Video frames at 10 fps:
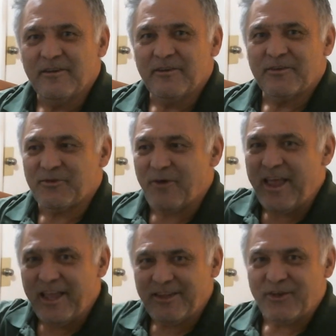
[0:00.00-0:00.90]
So I
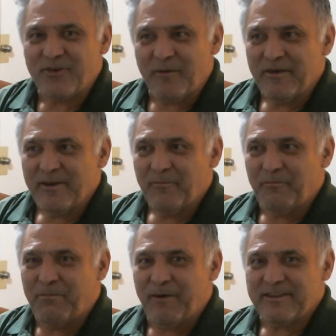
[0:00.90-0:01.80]
hit the drum.
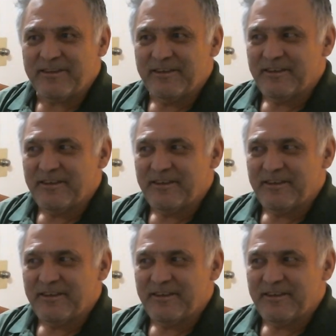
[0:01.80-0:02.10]
But